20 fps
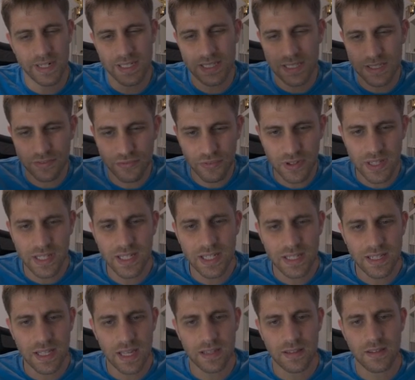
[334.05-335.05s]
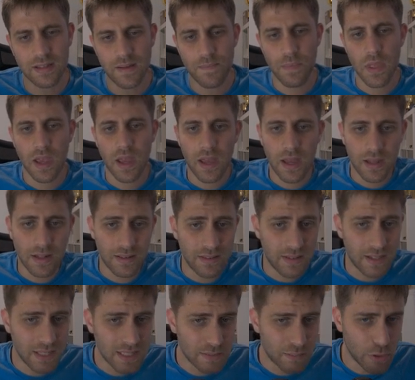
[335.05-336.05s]
He's feeling that
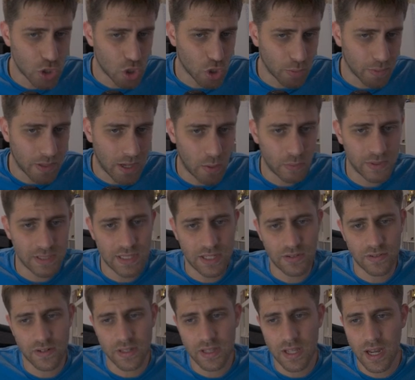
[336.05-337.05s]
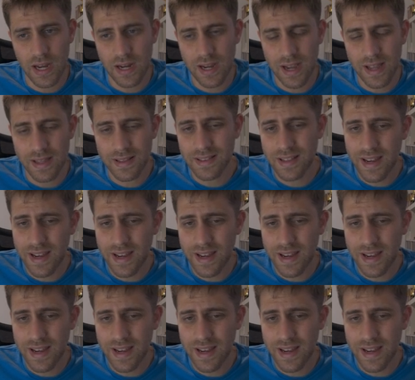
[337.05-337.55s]
this bishop now is under attack.